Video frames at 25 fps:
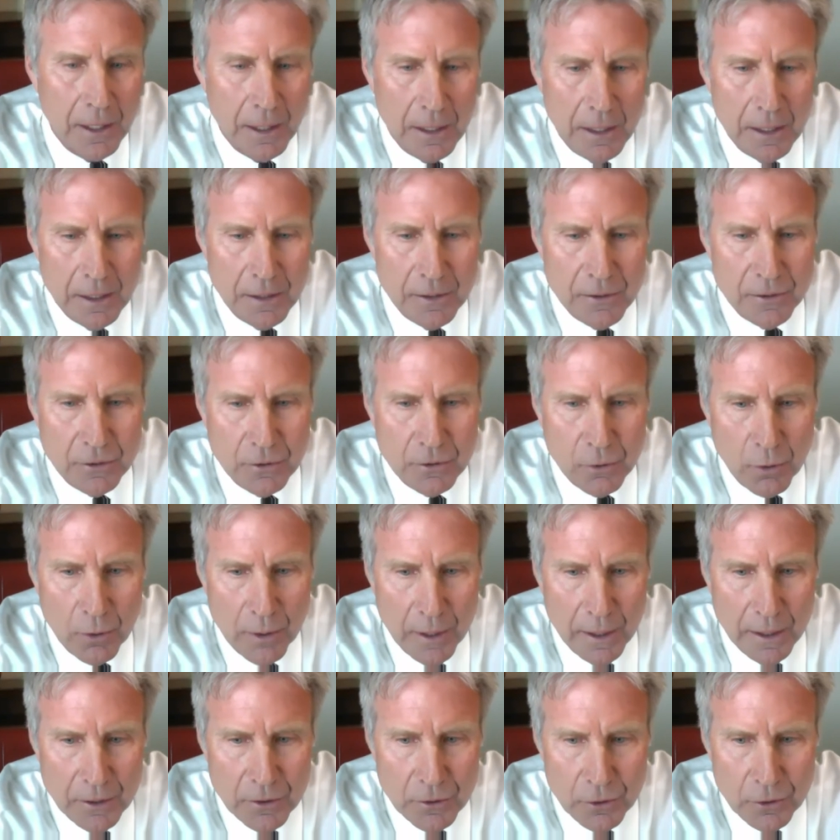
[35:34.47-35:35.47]
is
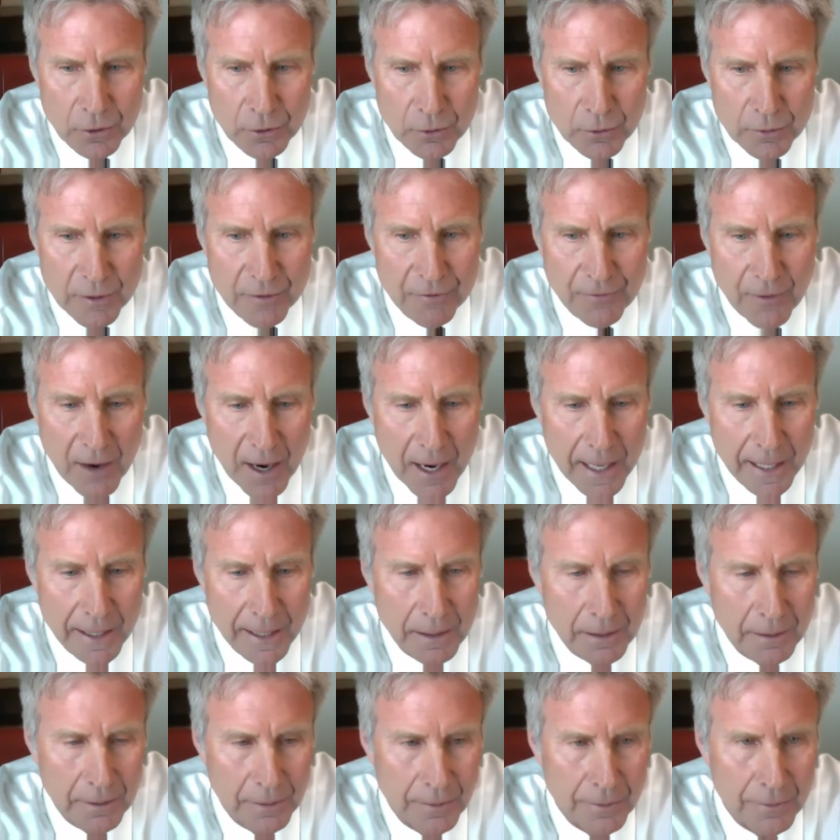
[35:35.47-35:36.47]
going to
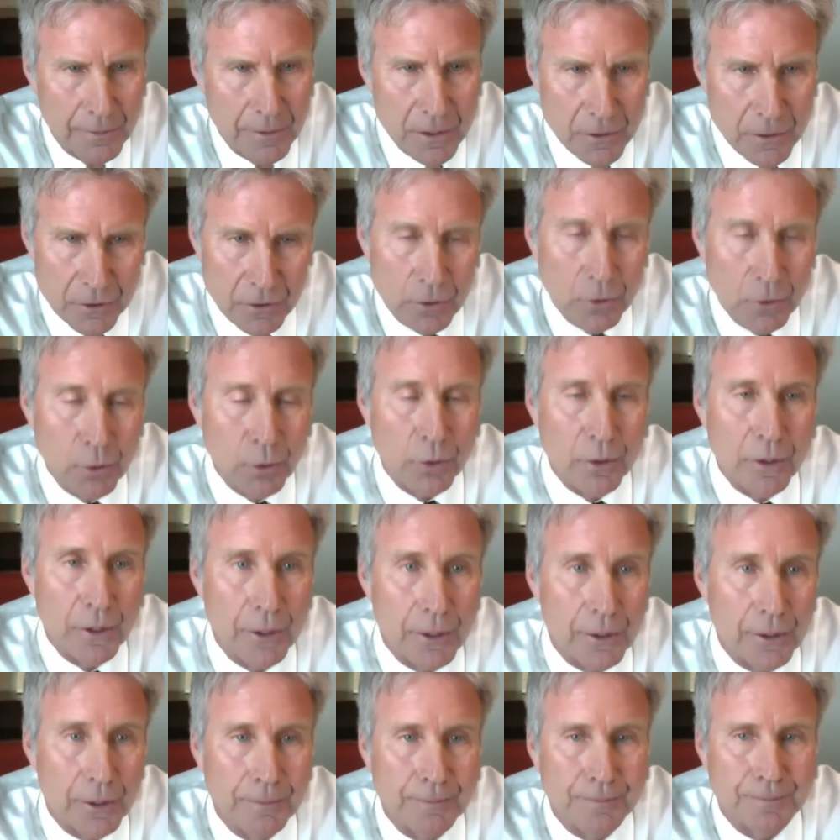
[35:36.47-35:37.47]
define this school
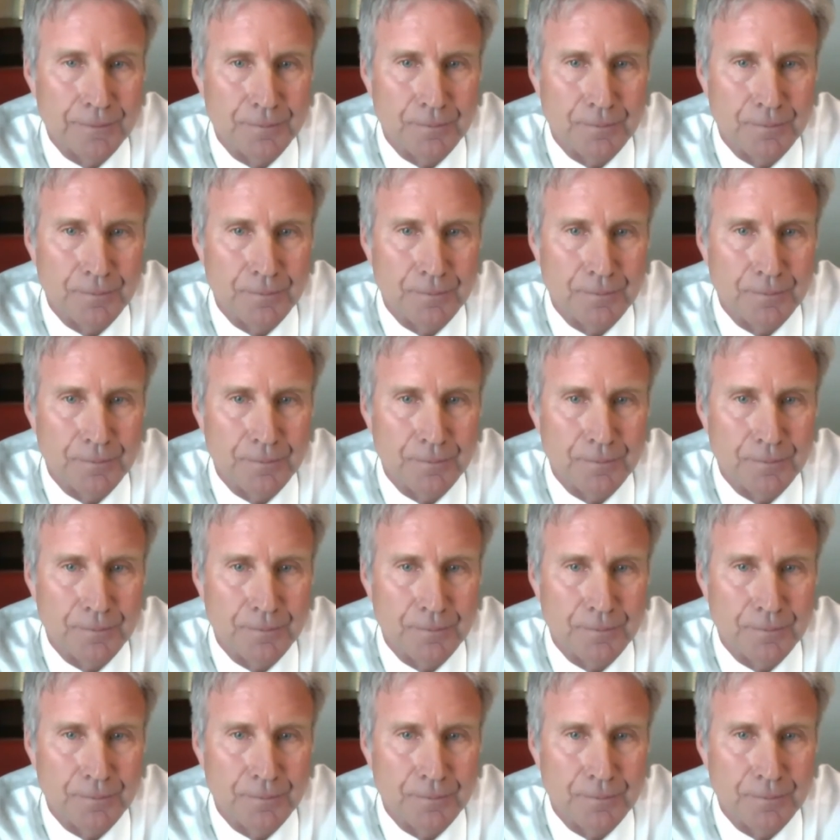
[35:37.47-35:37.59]
year